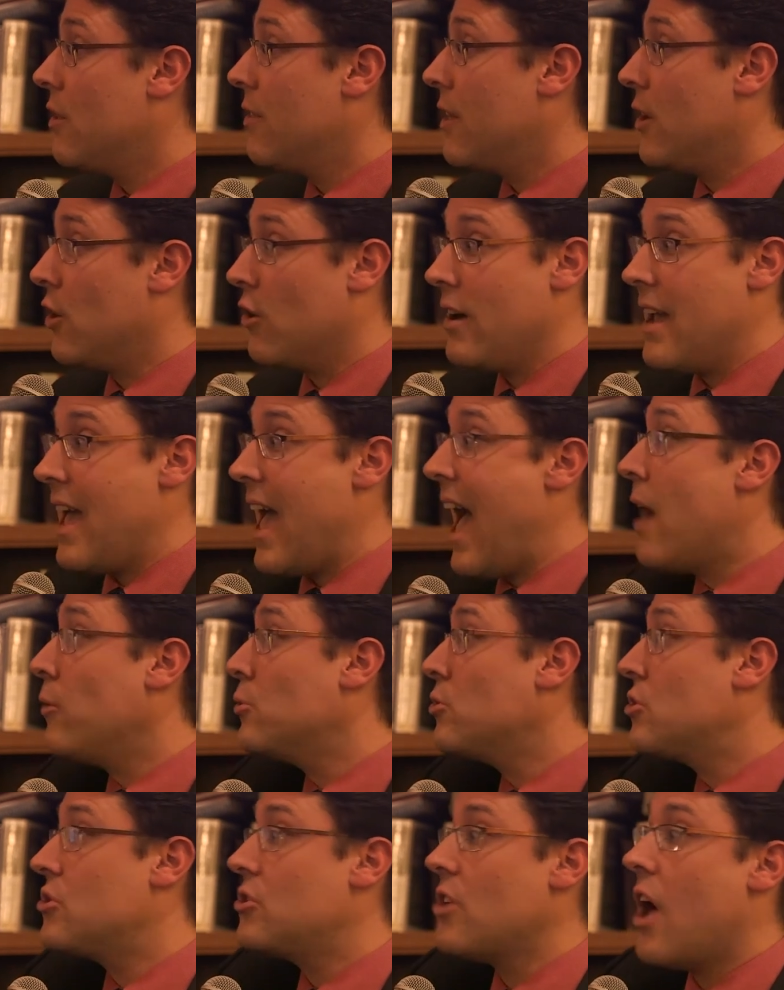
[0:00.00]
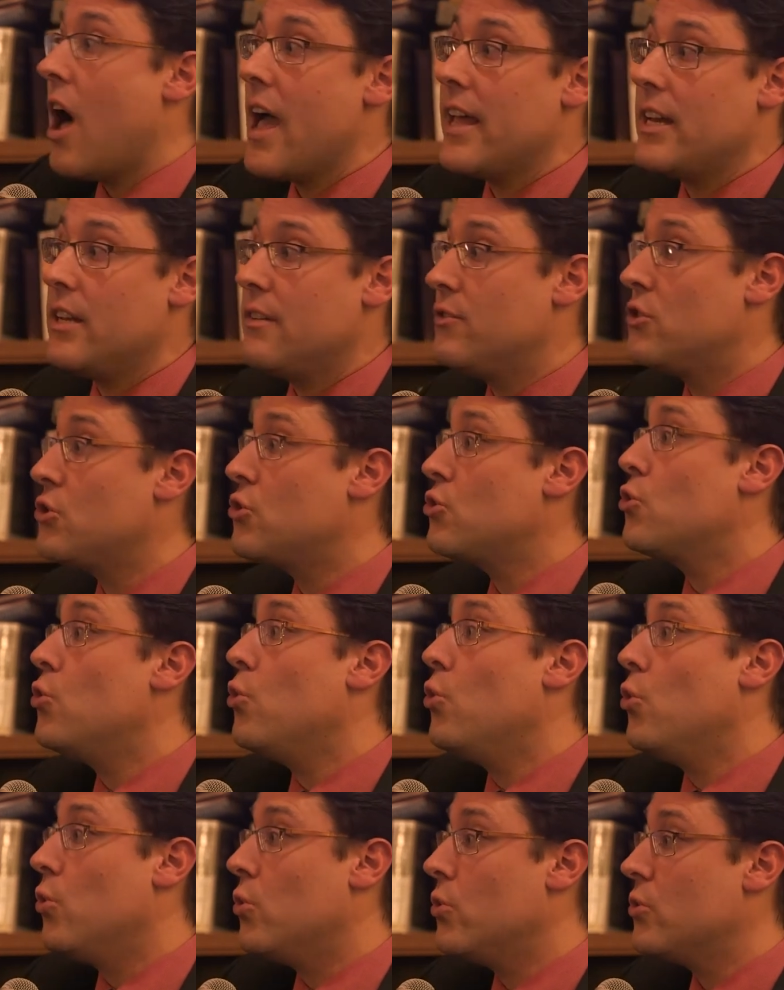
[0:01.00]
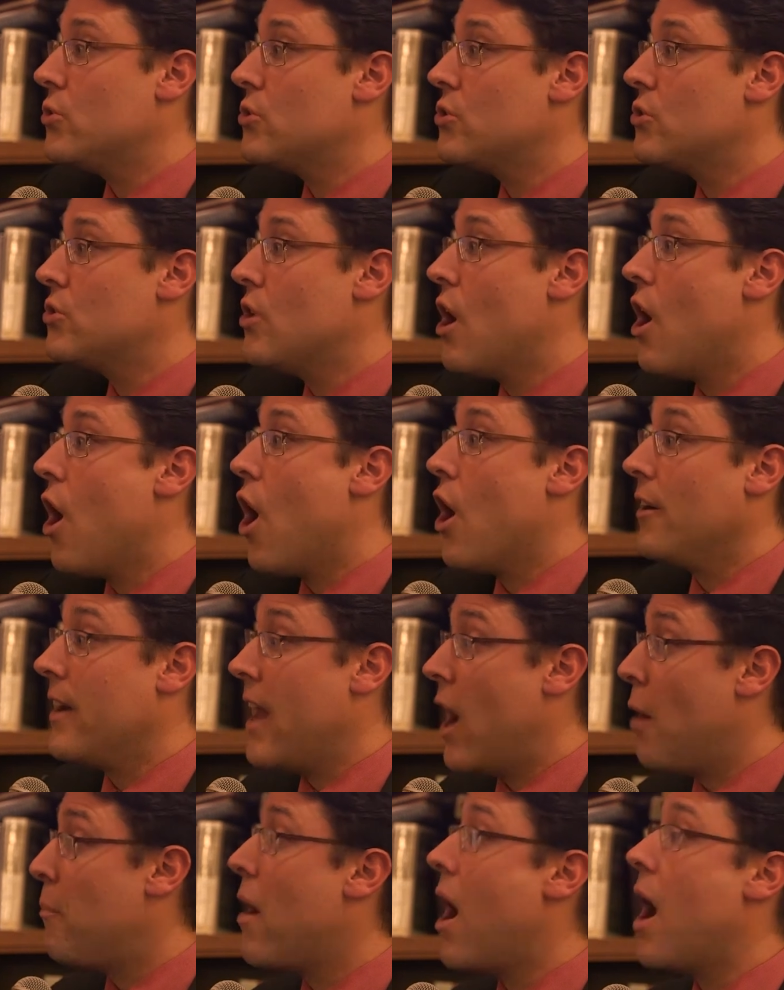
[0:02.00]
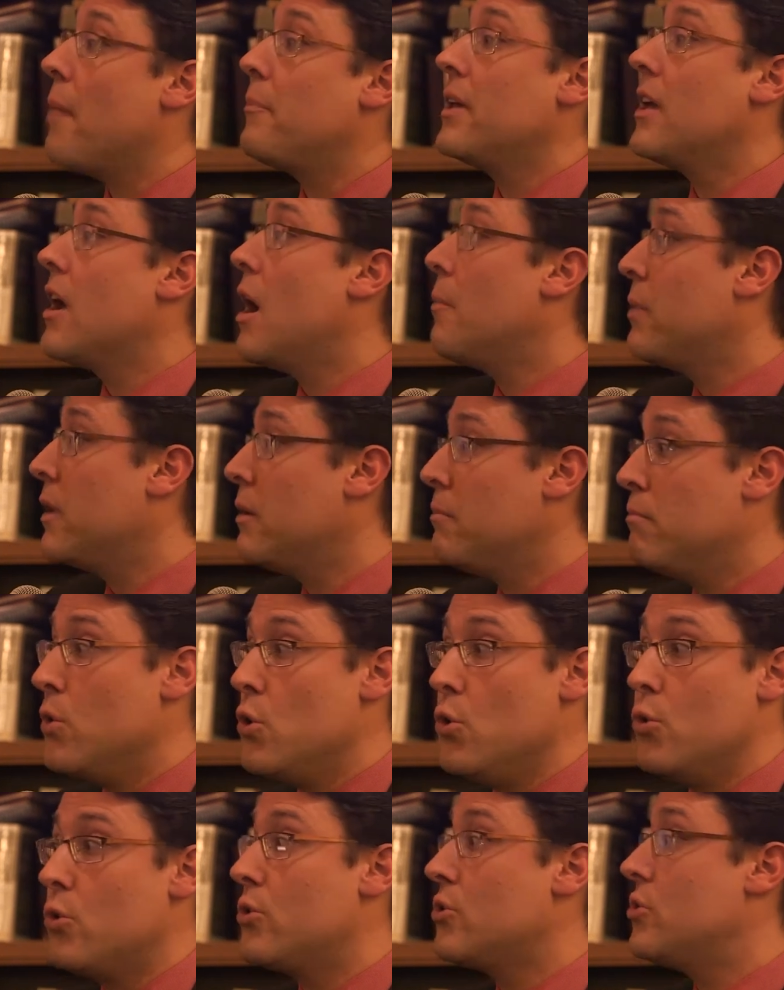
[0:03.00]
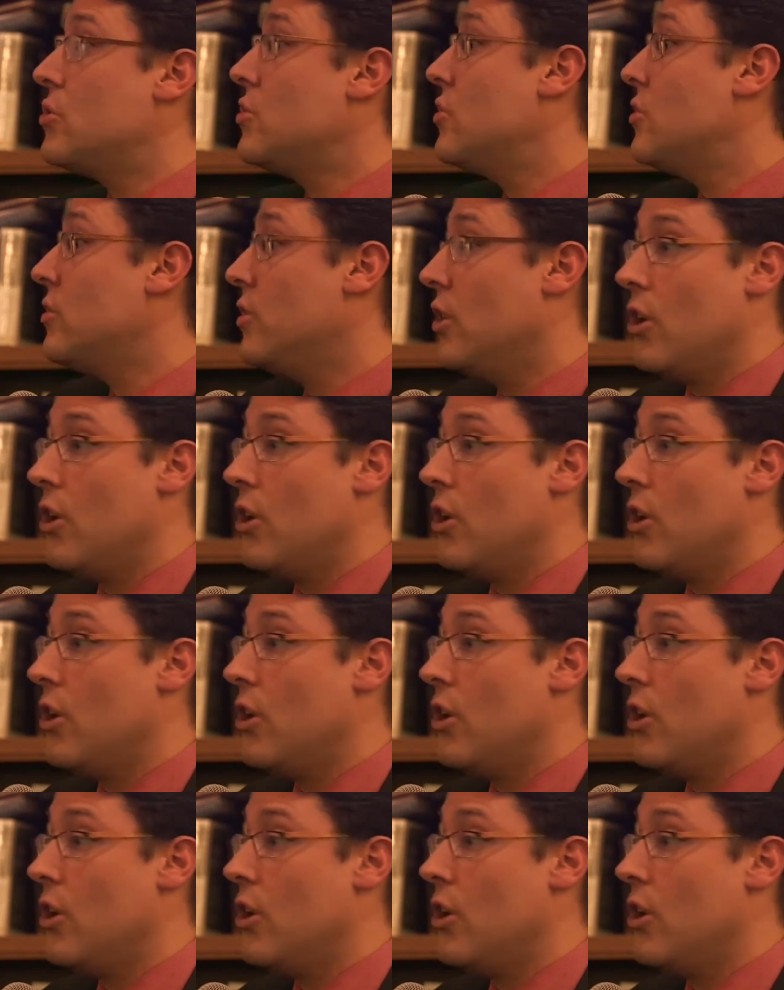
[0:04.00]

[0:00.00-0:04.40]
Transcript: that are outside of schools are now popping up in MOOCs.